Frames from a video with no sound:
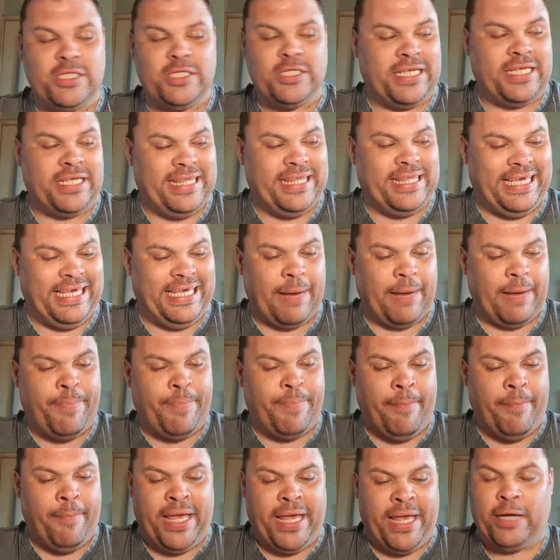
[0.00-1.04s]
because I think
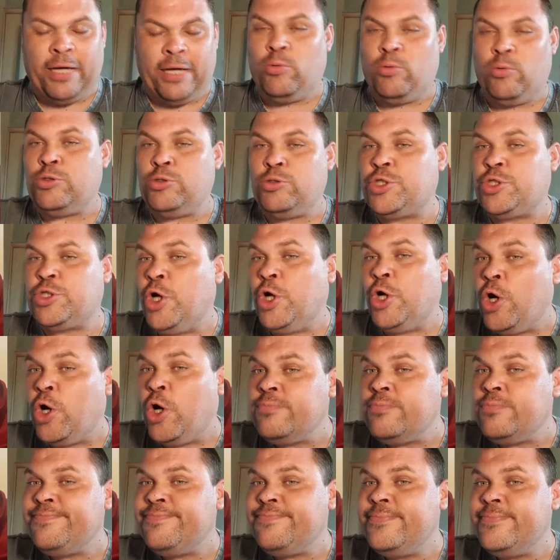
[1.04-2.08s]
Aubameyang will
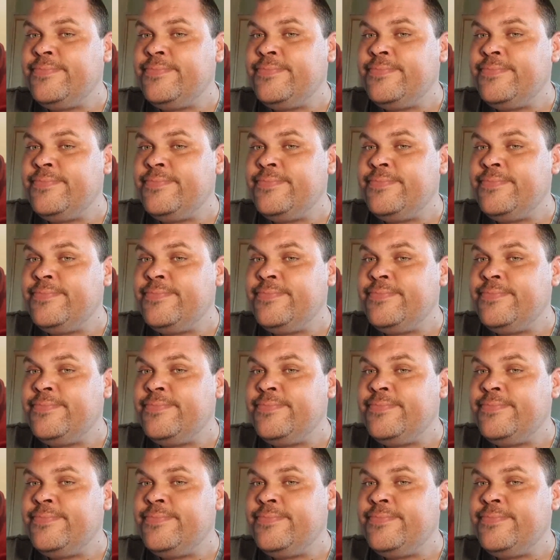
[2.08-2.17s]
score